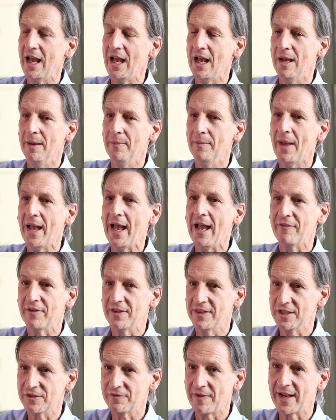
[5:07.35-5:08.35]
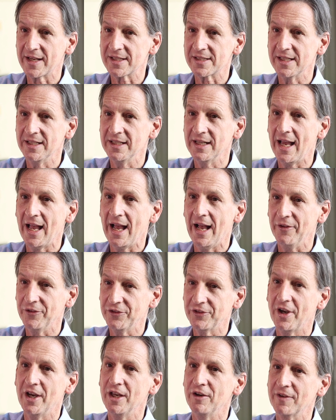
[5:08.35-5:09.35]
having this vaccine
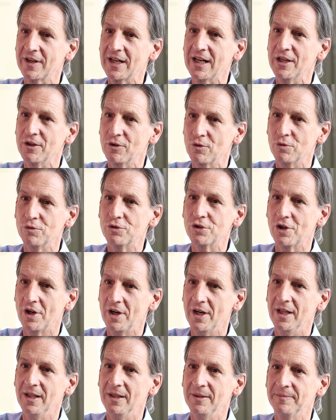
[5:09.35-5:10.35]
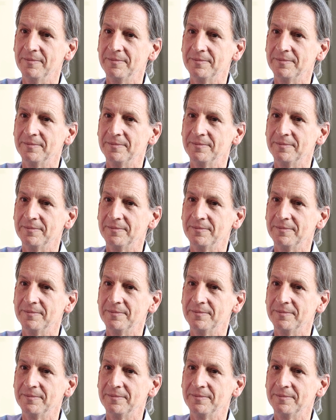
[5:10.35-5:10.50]
outside of a clinical trial.